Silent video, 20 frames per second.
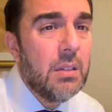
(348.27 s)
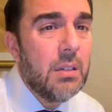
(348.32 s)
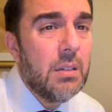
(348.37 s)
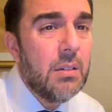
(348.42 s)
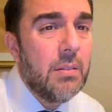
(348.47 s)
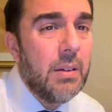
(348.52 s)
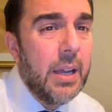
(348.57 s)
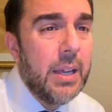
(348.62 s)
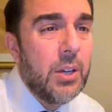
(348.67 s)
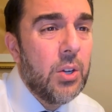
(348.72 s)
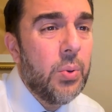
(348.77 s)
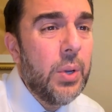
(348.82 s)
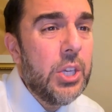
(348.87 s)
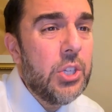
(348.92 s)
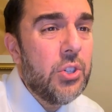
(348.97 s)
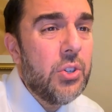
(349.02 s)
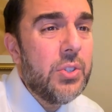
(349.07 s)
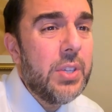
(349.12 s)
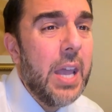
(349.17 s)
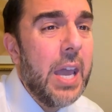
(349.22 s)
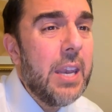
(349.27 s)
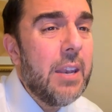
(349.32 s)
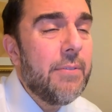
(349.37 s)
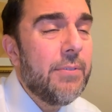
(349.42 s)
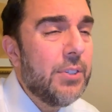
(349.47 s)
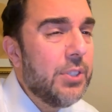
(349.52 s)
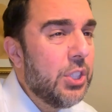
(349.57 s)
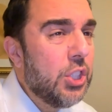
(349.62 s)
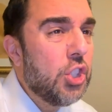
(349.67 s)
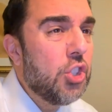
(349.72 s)
Right? Creatures headed
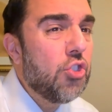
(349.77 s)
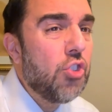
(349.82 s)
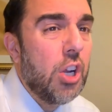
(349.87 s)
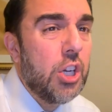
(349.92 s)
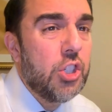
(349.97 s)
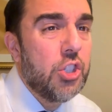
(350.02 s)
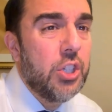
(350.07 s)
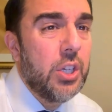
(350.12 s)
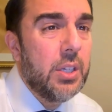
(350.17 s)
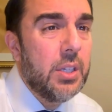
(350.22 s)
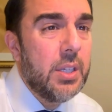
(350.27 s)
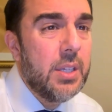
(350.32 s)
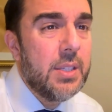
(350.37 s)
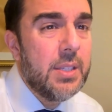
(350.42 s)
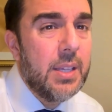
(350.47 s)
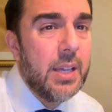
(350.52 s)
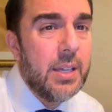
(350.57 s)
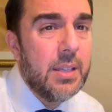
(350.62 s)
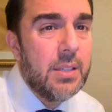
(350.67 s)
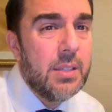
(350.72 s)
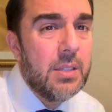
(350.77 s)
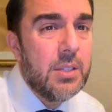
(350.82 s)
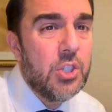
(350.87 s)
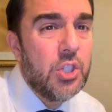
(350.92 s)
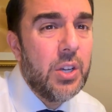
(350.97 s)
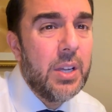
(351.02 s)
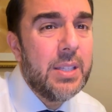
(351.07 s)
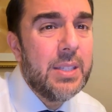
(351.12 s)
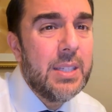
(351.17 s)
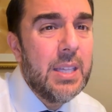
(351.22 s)
for destruction, he says.
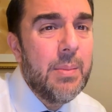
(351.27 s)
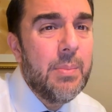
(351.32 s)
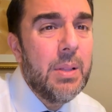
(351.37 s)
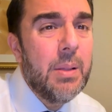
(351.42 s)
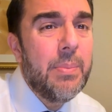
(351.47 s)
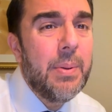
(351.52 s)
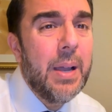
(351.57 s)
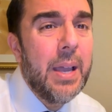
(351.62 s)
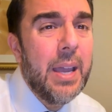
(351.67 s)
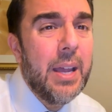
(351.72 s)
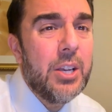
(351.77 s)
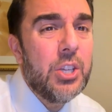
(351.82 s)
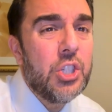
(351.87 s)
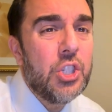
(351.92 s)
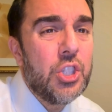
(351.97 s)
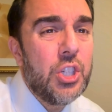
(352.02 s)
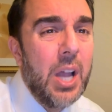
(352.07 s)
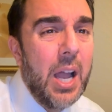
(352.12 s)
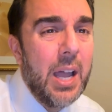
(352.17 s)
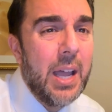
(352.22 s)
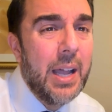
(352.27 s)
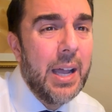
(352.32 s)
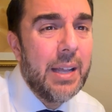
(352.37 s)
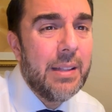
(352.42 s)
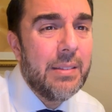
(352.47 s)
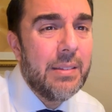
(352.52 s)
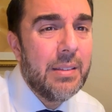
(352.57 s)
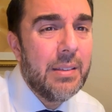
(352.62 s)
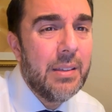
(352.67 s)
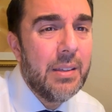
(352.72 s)
Sheratzim Leba'er
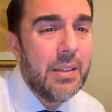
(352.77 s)
Shachat.